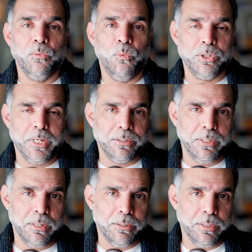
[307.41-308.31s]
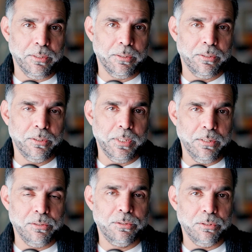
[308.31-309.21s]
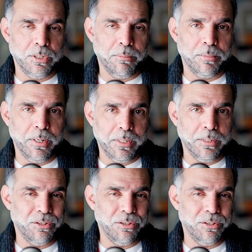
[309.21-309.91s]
what's actually occurring in C sharp at the,